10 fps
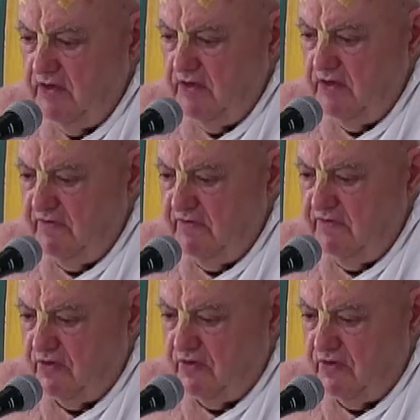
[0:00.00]
Either
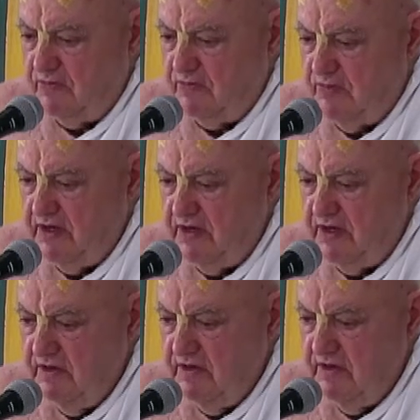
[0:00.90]
by force or by
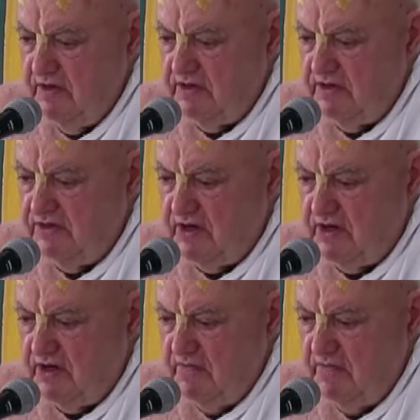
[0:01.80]

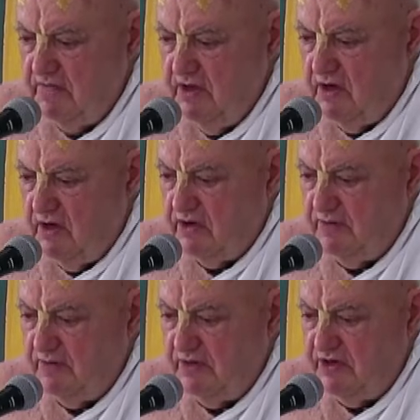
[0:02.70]
desire,
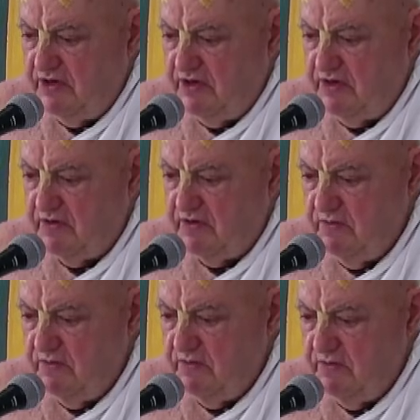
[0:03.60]
ultimately we're here
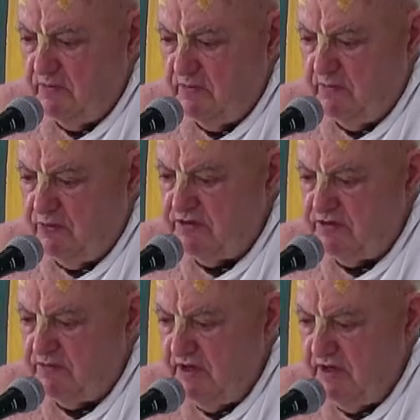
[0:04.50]
to, to preach.